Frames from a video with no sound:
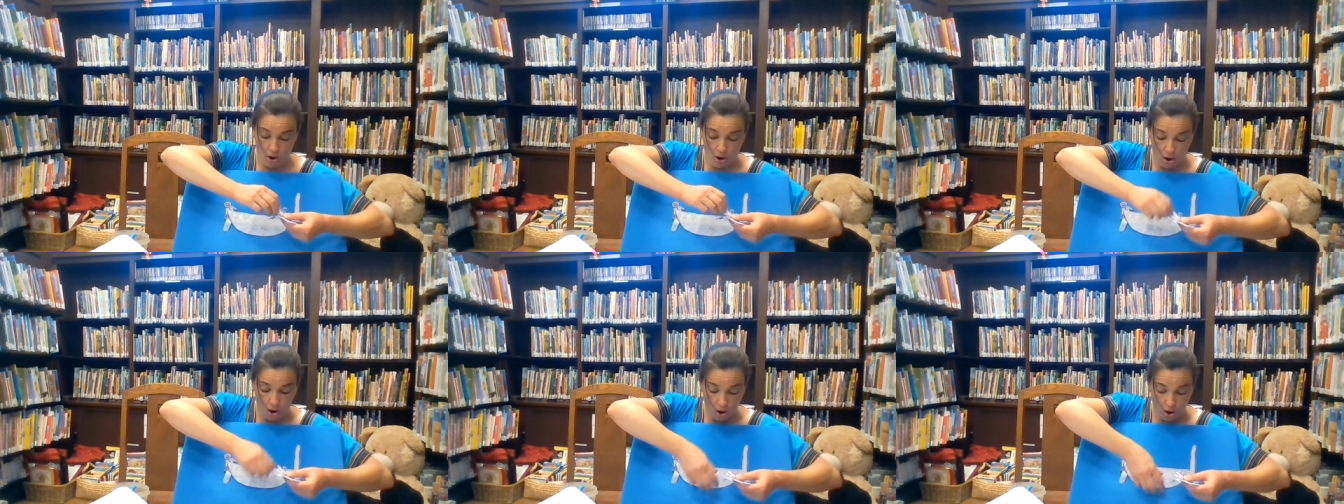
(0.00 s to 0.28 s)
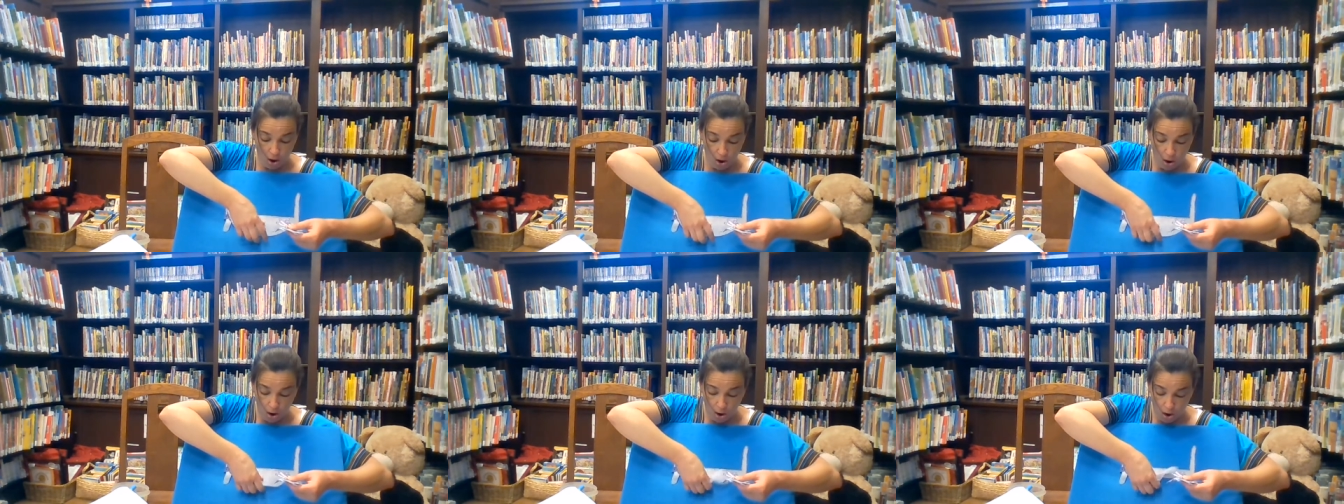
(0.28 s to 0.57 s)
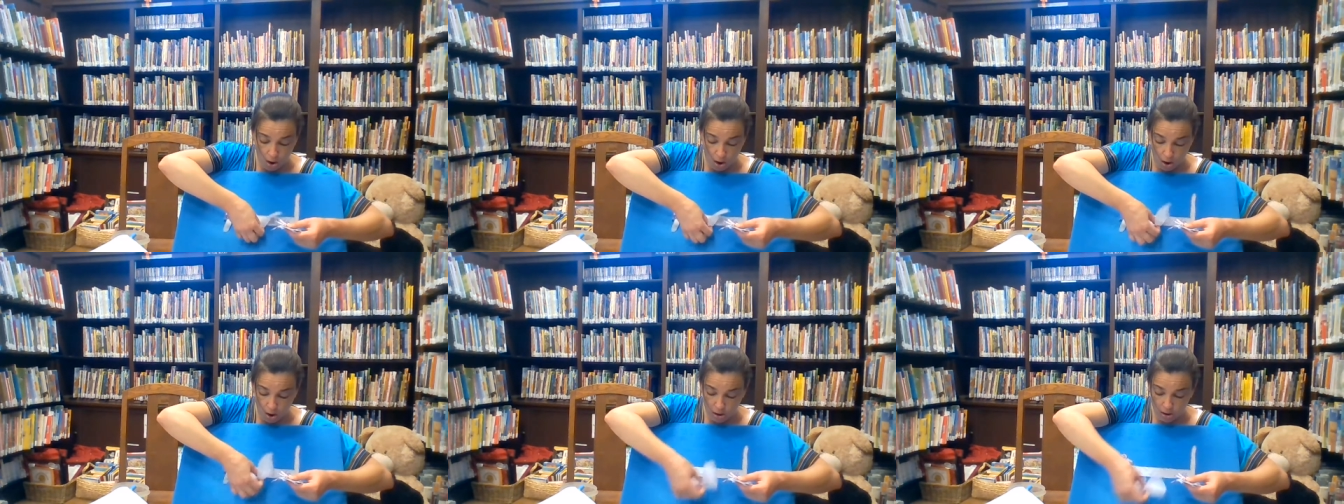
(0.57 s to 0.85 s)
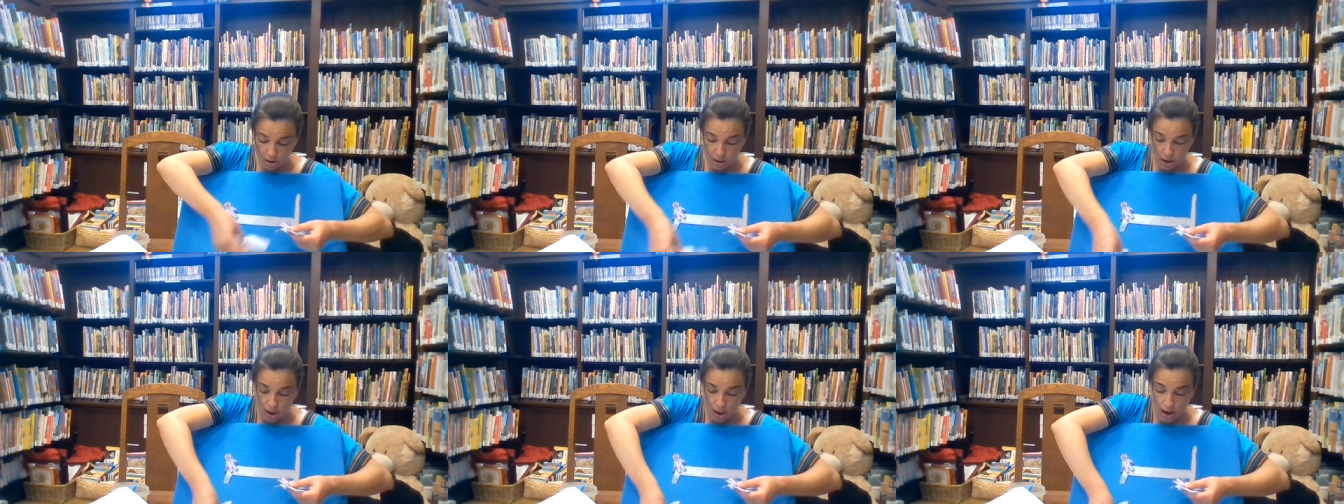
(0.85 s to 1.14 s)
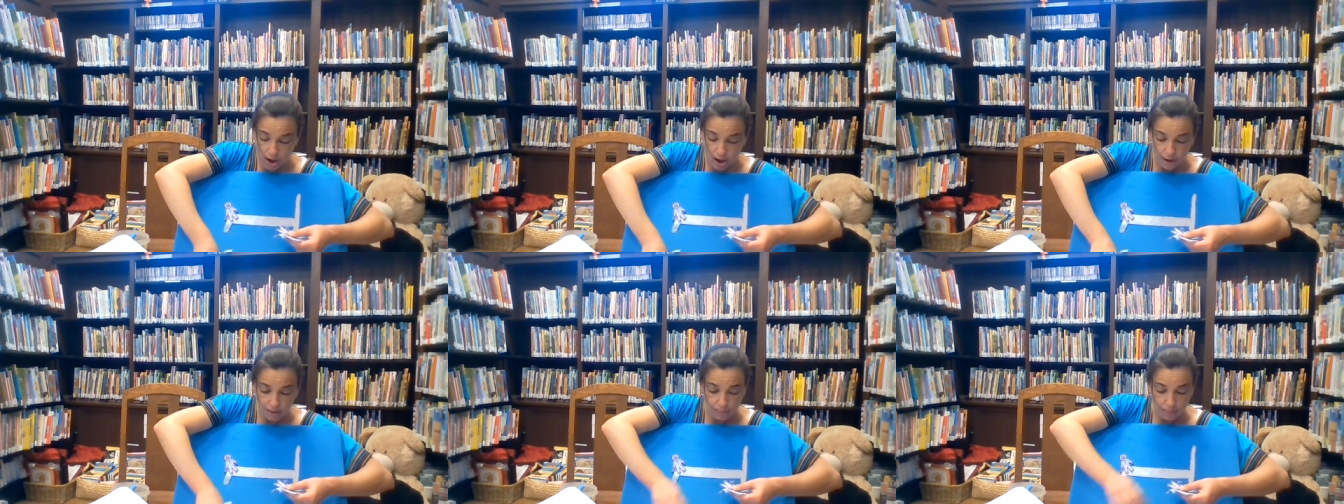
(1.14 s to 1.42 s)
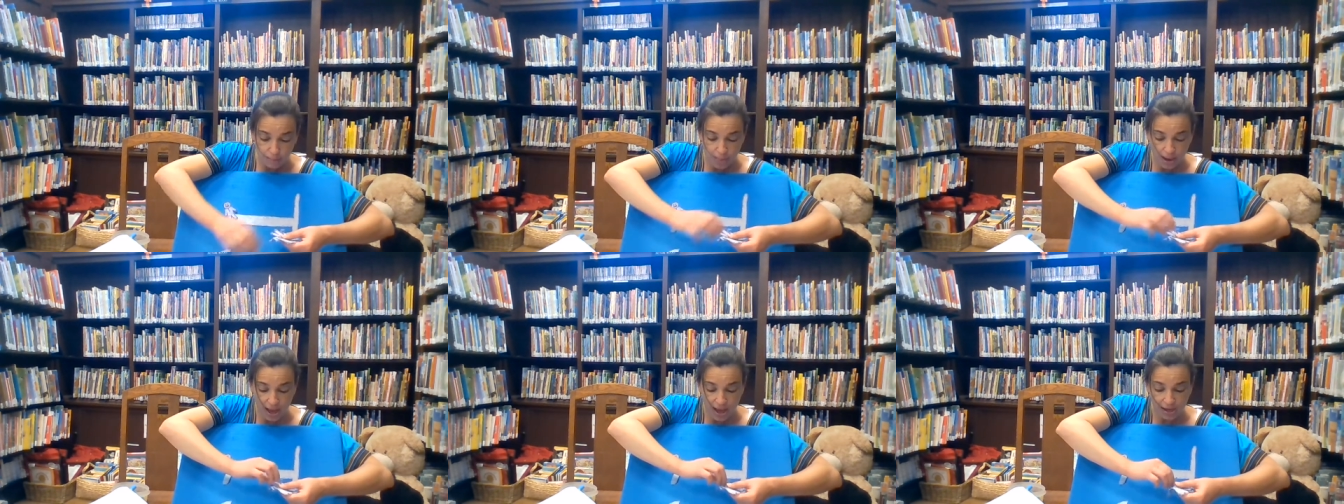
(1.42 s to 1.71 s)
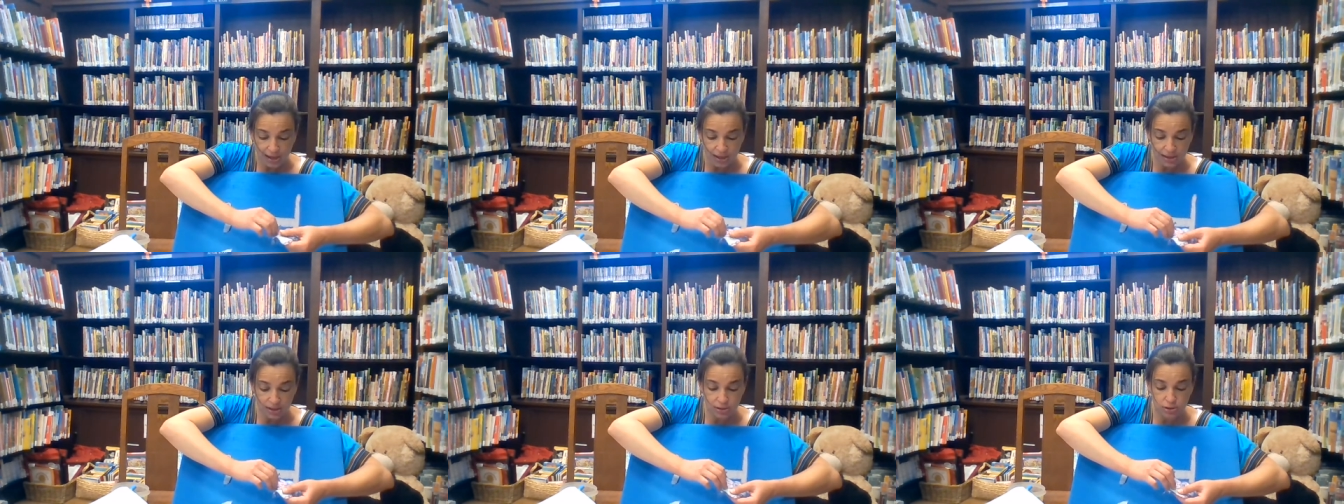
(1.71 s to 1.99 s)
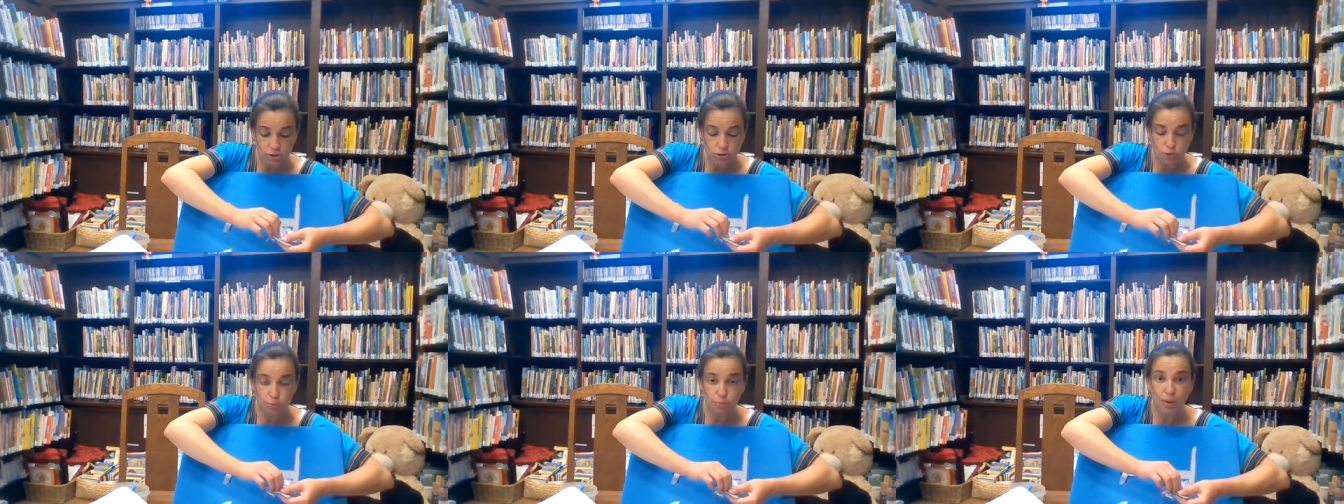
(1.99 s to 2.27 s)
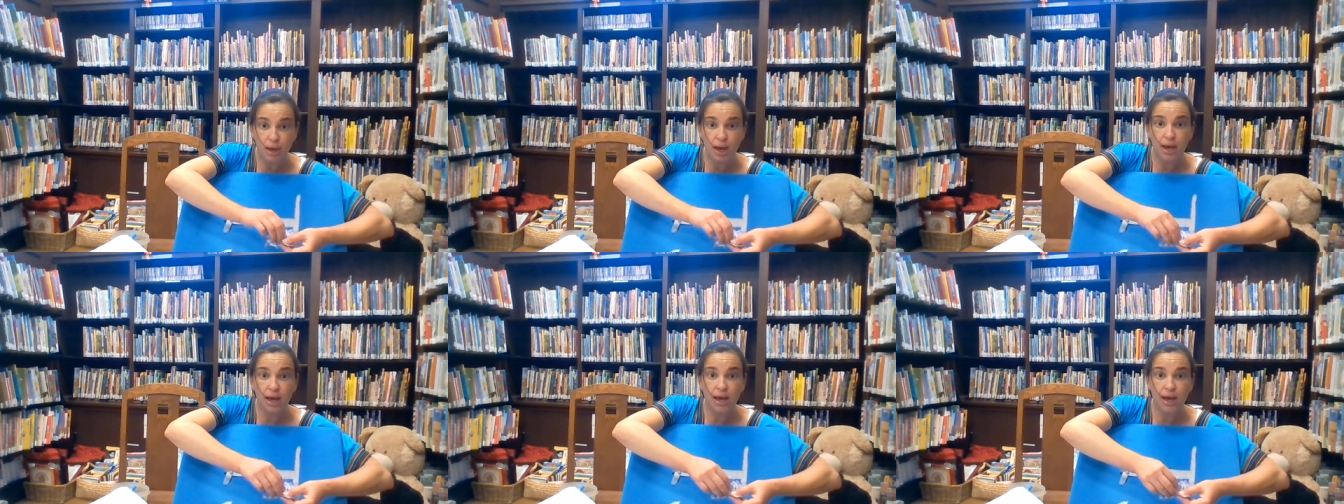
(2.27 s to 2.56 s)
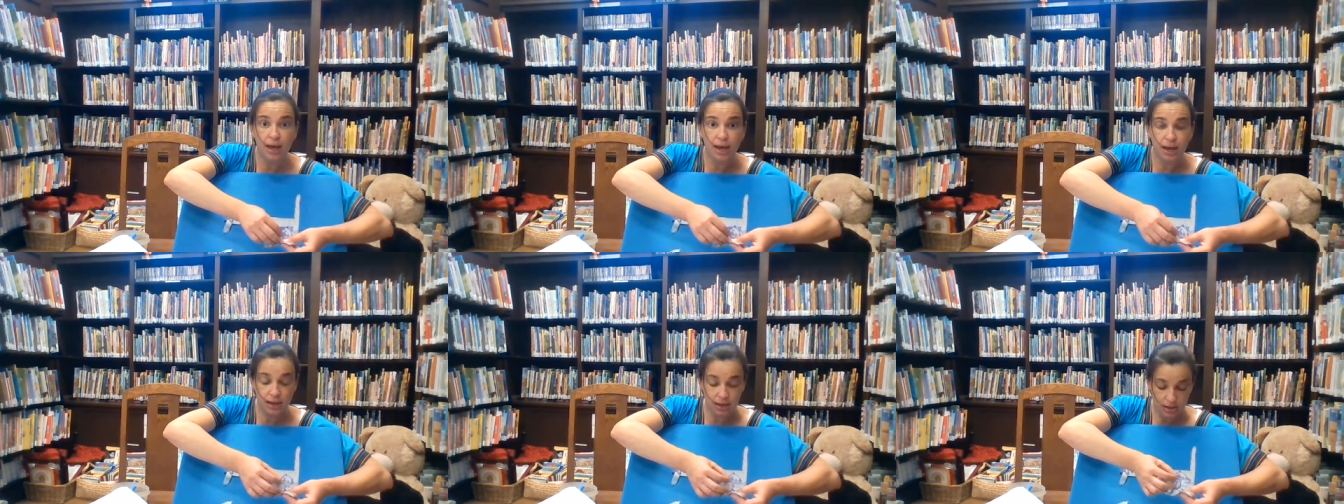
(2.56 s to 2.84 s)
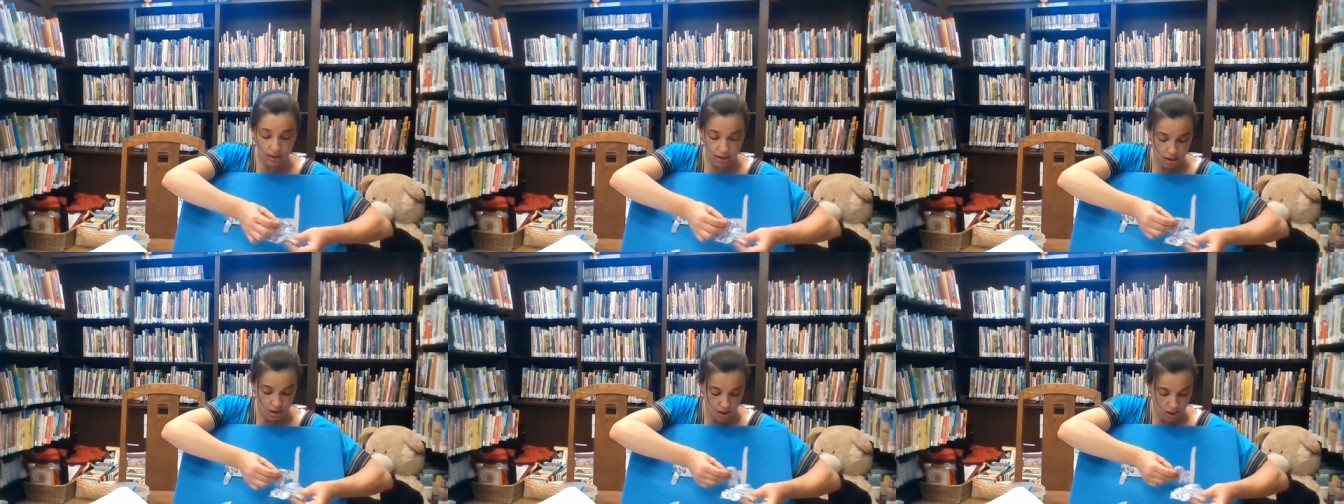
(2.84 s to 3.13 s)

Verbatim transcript: all got back into bed.